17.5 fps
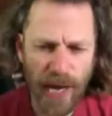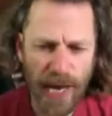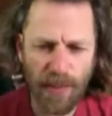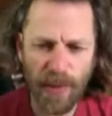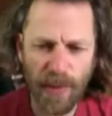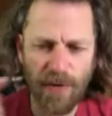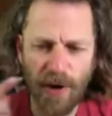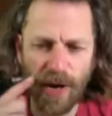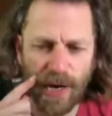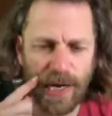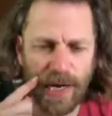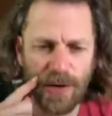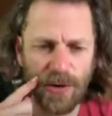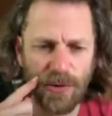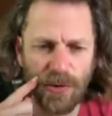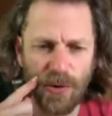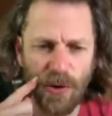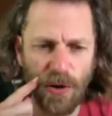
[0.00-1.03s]
hear me very
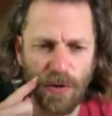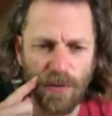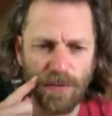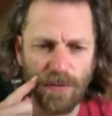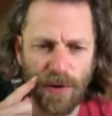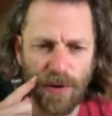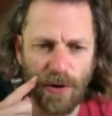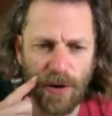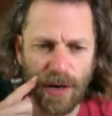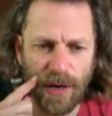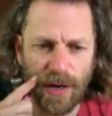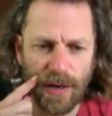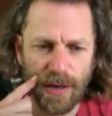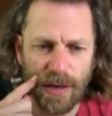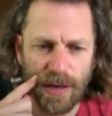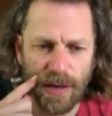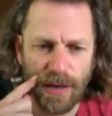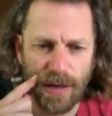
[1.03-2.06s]
clearly or not? Very.